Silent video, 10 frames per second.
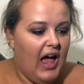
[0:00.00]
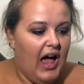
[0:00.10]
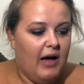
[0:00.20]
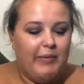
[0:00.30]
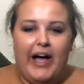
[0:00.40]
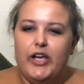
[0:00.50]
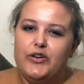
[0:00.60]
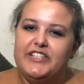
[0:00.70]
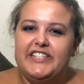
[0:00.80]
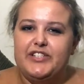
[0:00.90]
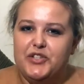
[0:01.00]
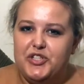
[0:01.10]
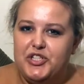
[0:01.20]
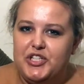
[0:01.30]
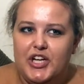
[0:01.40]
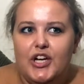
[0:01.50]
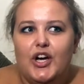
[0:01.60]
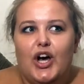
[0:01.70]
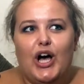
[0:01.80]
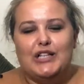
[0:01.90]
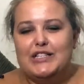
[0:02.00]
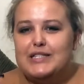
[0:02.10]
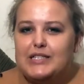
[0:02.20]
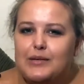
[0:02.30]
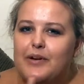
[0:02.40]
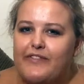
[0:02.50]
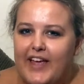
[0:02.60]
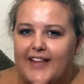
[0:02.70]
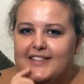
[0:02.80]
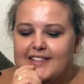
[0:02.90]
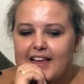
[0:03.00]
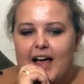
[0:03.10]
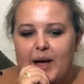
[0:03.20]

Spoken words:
I already touched on some of it